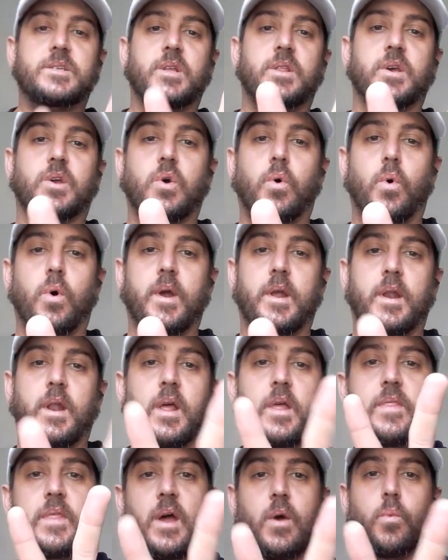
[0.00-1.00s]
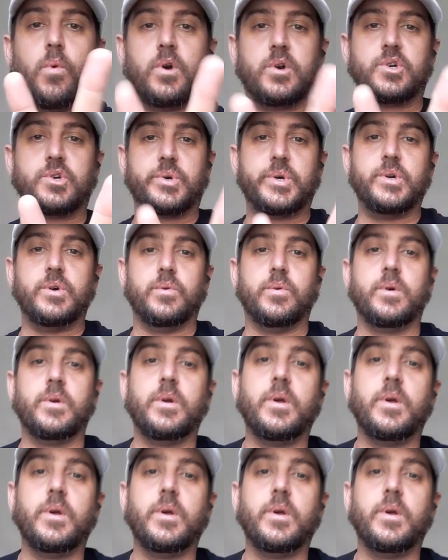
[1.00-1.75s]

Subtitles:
to the coin that were true.